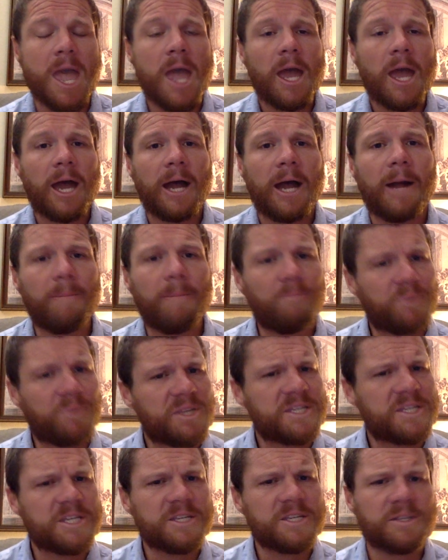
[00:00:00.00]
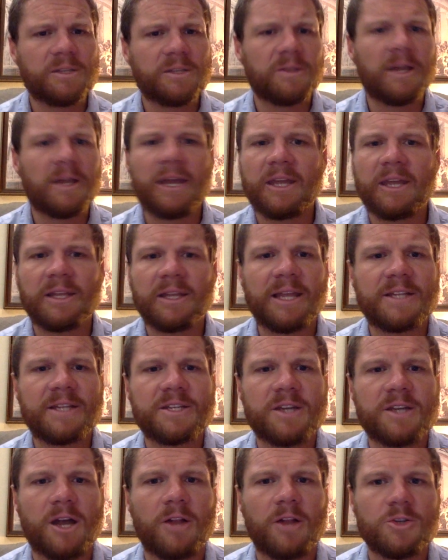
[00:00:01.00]
This has led
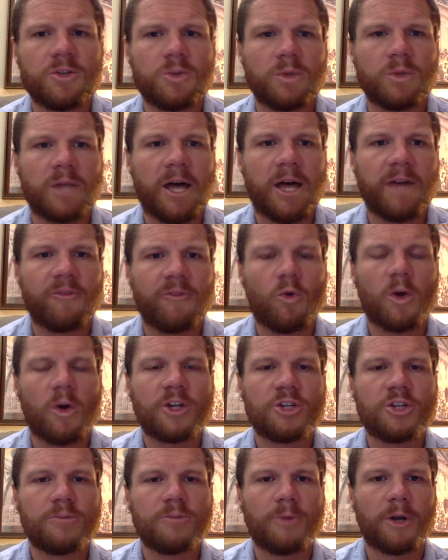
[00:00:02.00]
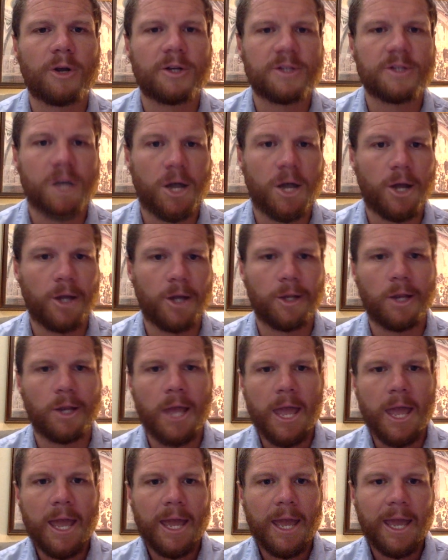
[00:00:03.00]
scholars to a lot of question marks on
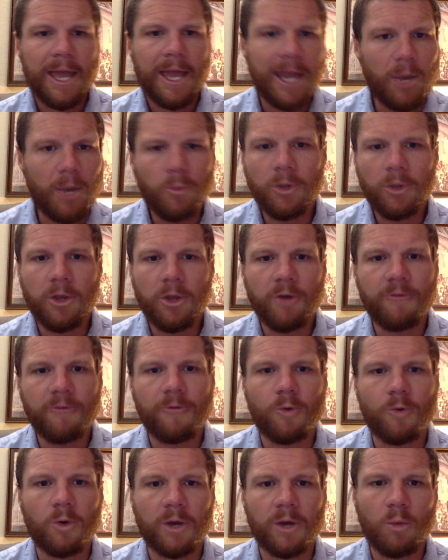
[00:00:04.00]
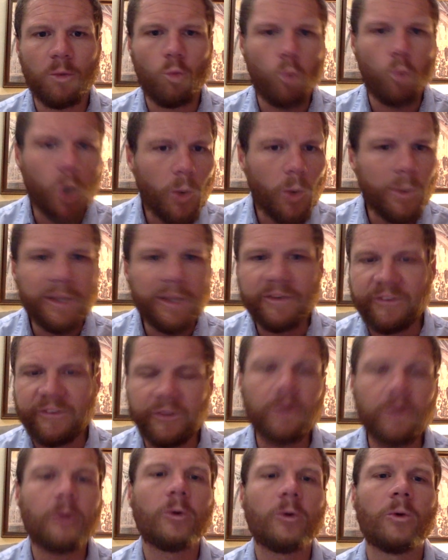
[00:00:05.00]
how we go forward and what we
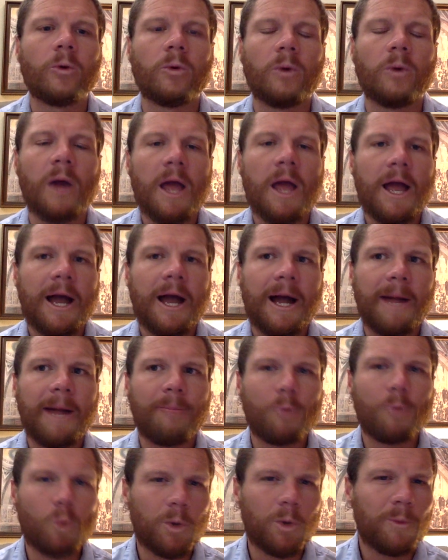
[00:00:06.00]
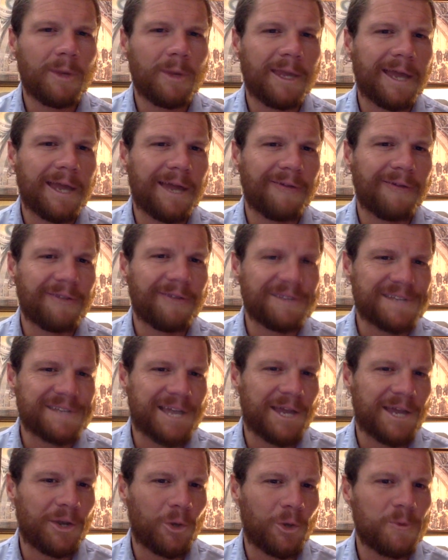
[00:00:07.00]
do when we kind of
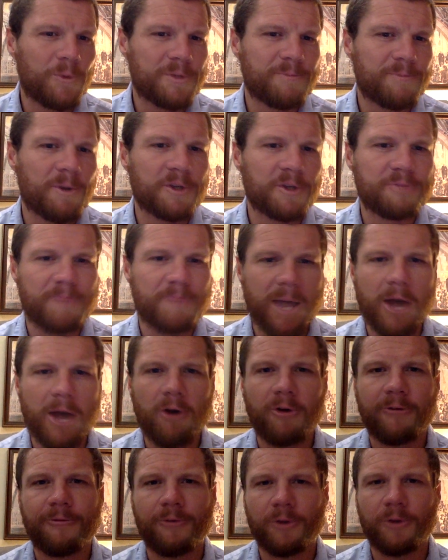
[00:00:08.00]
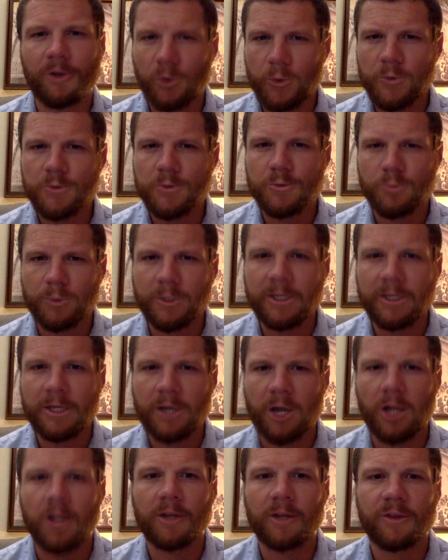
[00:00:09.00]
decide who's most powerful and who's really
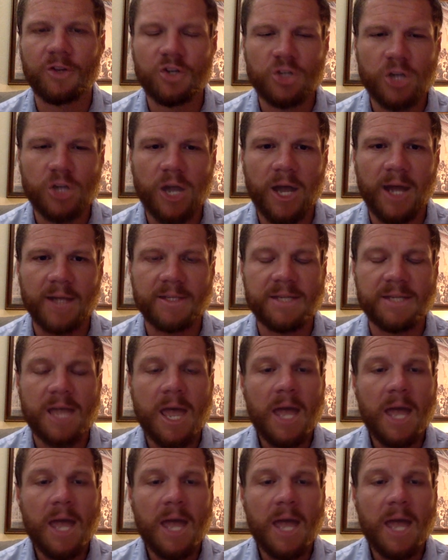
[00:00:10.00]
calling the shots.